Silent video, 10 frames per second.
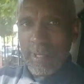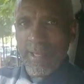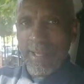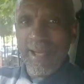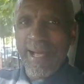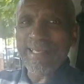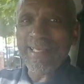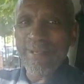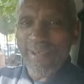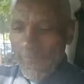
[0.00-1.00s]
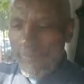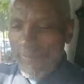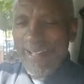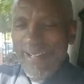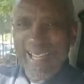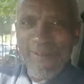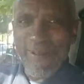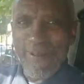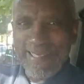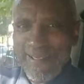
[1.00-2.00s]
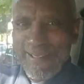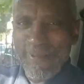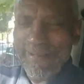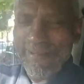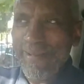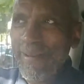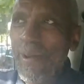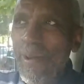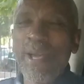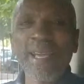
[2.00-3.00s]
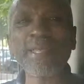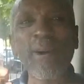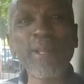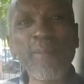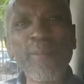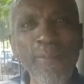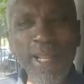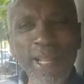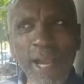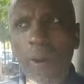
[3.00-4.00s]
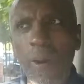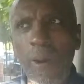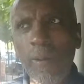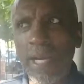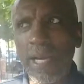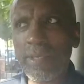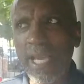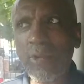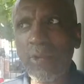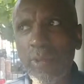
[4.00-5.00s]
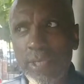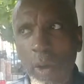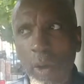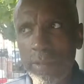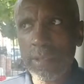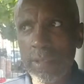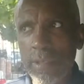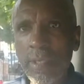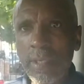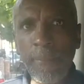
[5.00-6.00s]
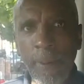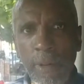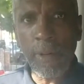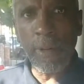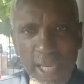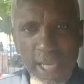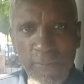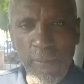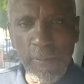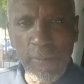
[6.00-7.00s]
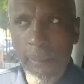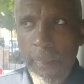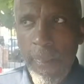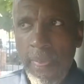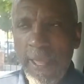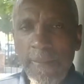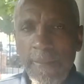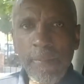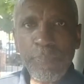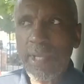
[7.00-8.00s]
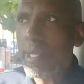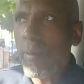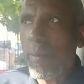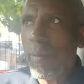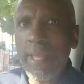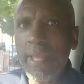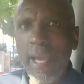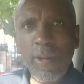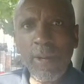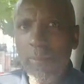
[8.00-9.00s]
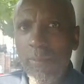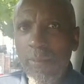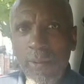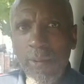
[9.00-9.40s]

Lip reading: I was looking through the camera but didn't push record. The only way, when I got home now to get the results to put on my test form, they weren't there. They weren't recorded.